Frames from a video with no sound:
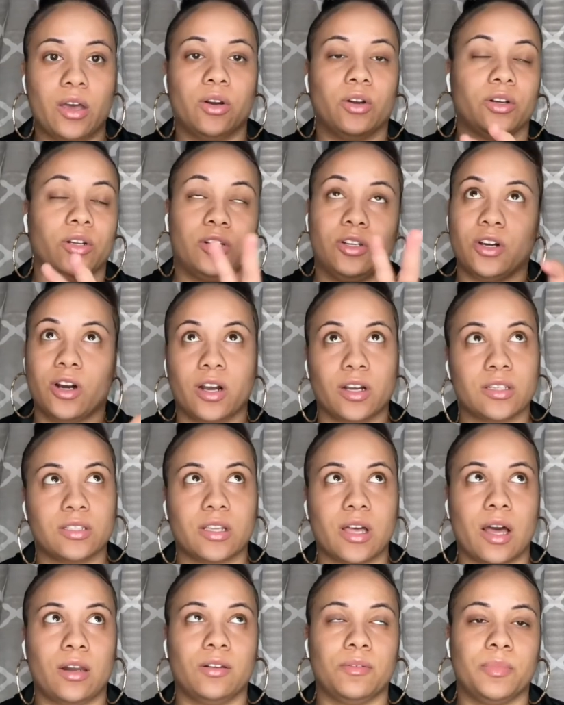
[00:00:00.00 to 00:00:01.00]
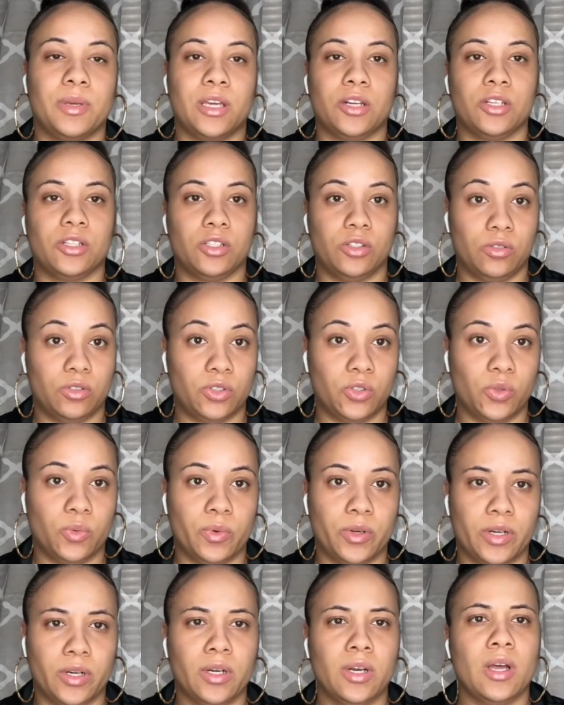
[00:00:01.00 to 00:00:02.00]
or dark side of being a
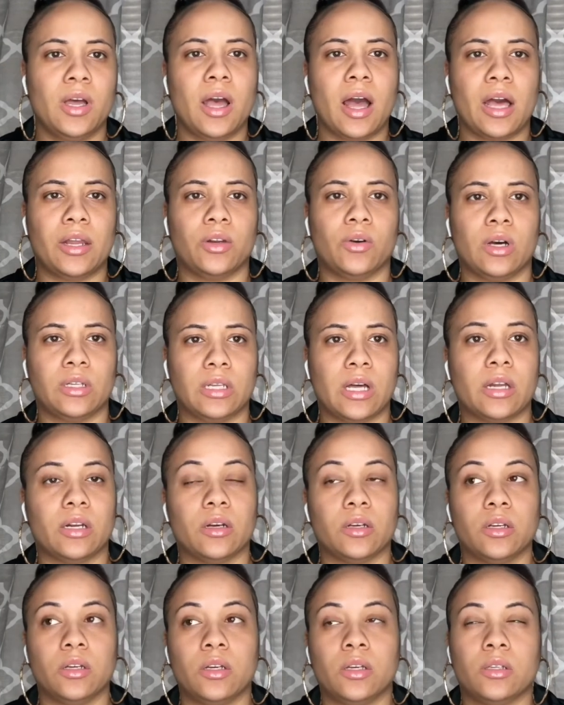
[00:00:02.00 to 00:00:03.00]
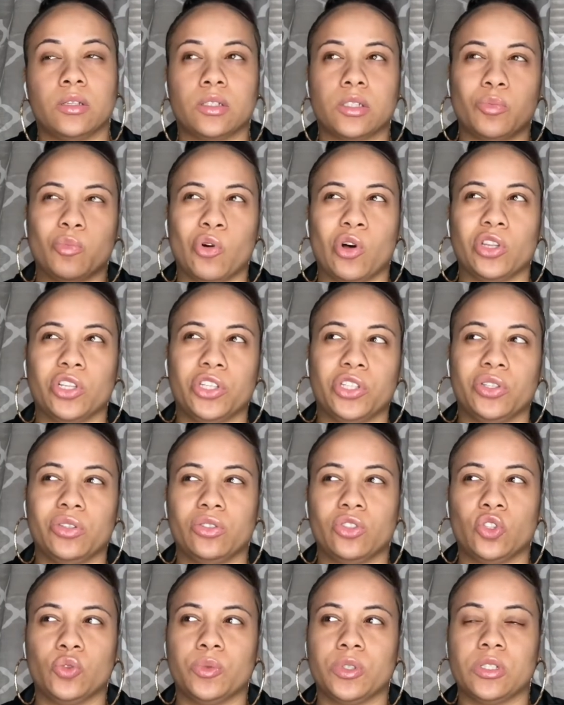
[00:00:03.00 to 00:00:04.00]
YouTuber. I know a lot of smaller
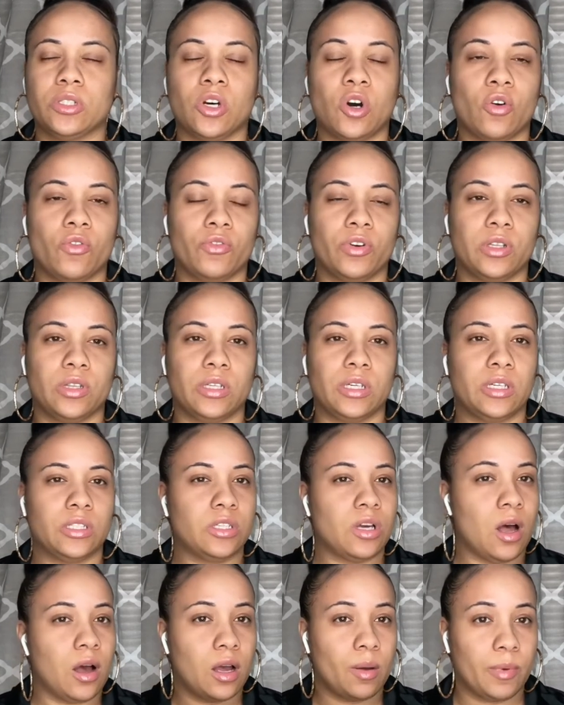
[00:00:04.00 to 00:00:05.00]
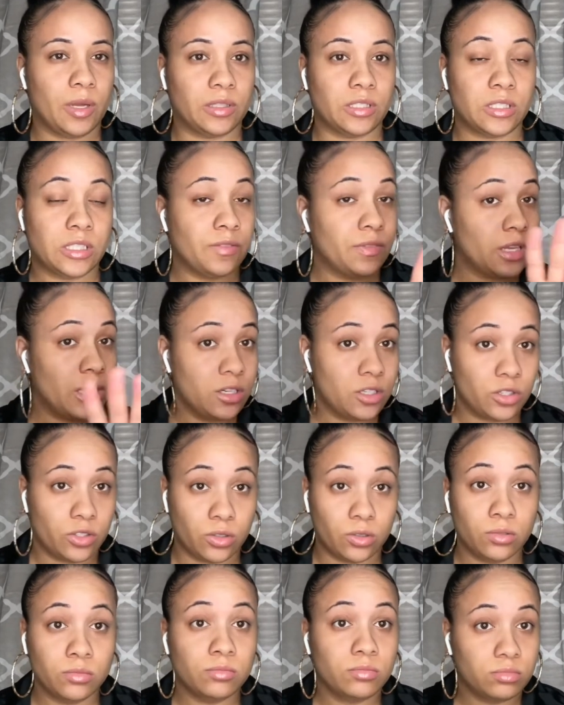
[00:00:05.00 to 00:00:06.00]
YouTubers don't really talk about this. If they
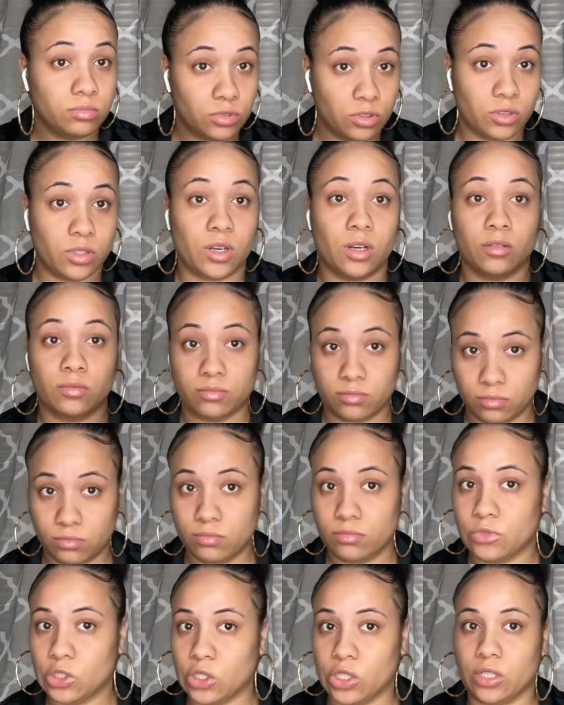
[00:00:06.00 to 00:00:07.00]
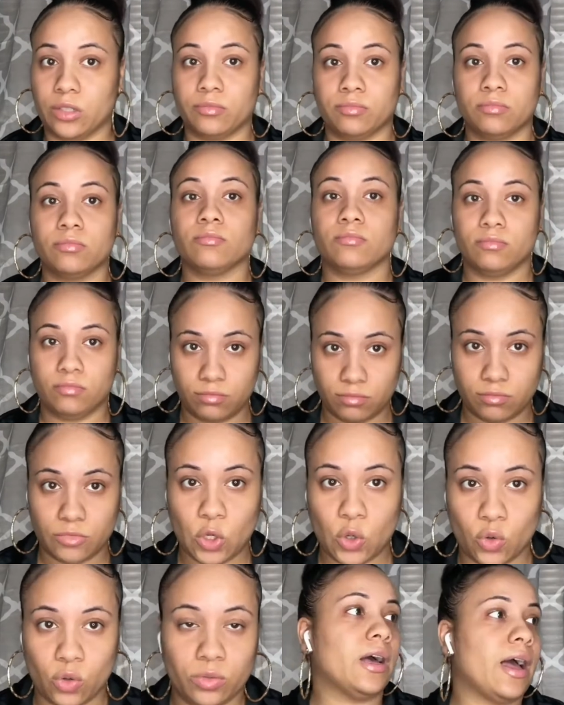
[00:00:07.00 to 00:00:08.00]
do, you know,
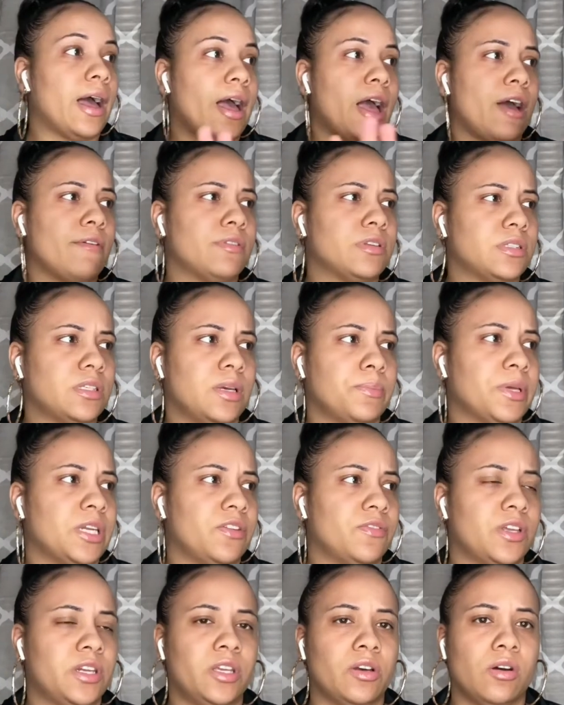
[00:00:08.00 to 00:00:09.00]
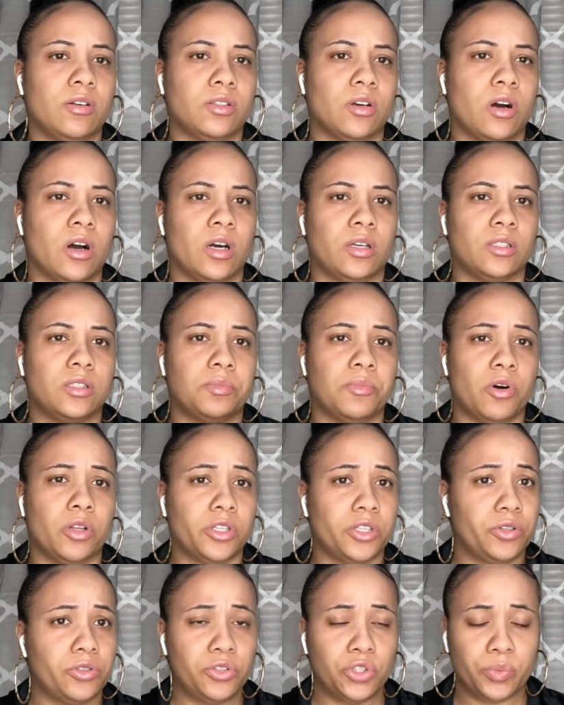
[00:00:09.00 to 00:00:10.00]
cool. I haven't seen many videos on smaller
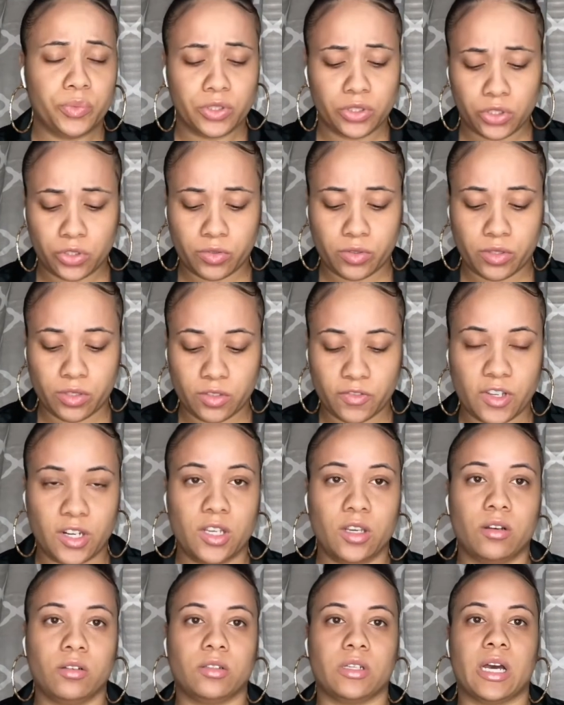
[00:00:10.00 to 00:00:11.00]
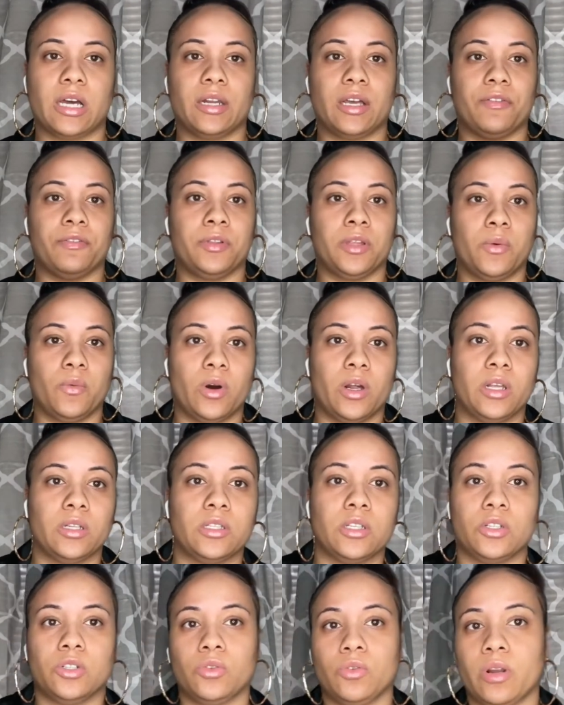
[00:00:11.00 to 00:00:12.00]
YouTubers doing this video, so I definitely wanted
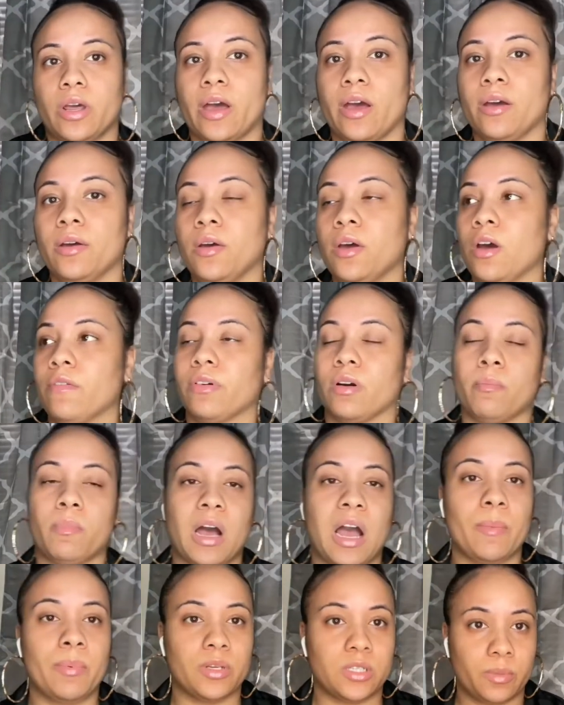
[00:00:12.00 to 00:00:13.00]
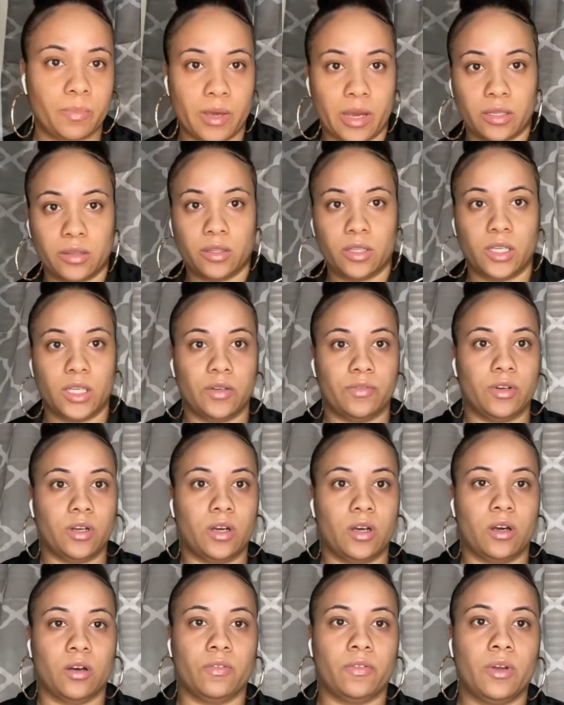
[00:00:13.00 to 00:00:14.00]
to do that from my perspective
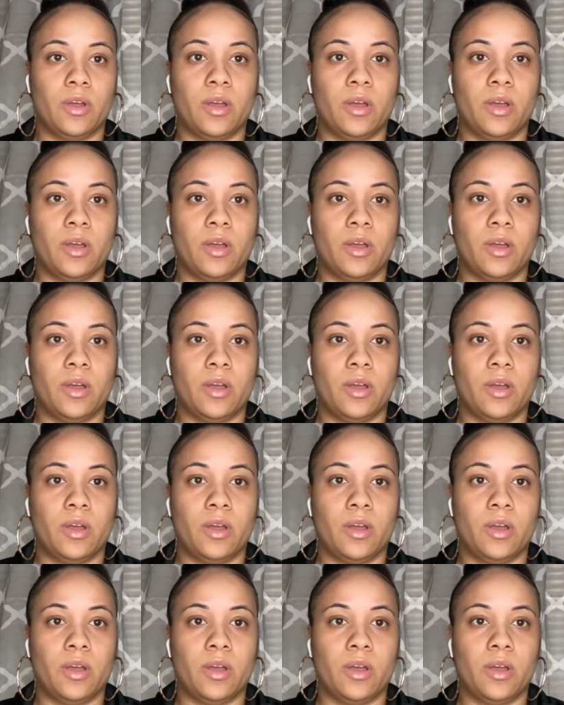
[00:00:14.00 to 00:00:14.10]
of